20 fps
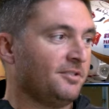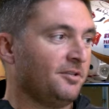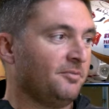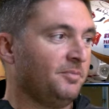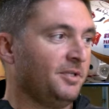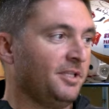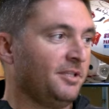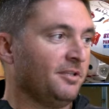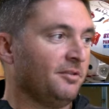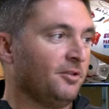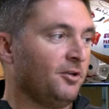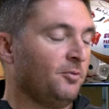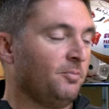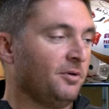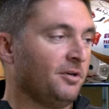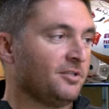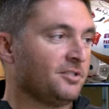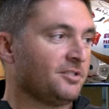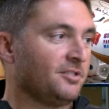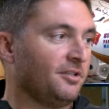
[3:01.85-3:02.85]
being the low
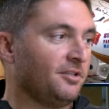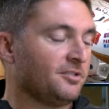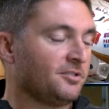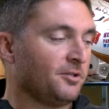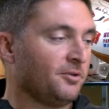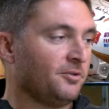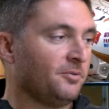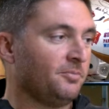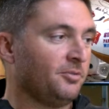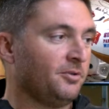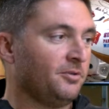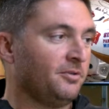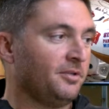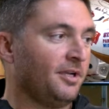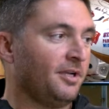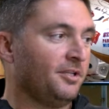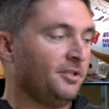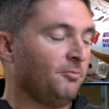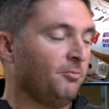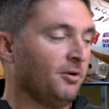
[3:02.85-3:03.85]
person on the totem pole, and
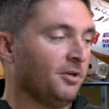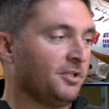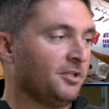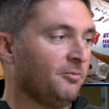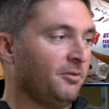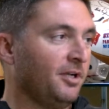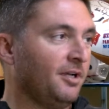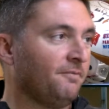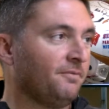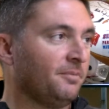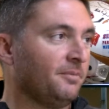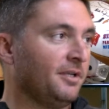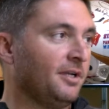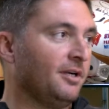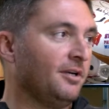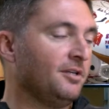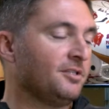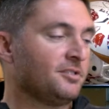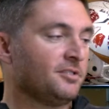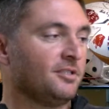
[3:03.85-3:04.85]
how you work your way up from
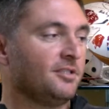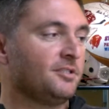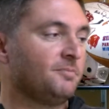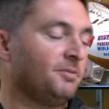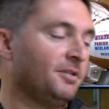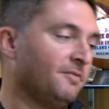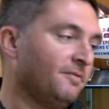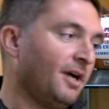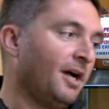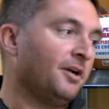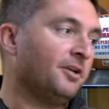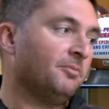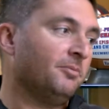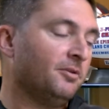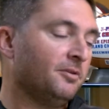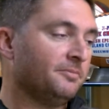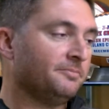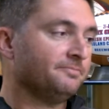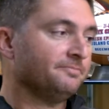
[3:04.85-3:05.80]
there has been valuable.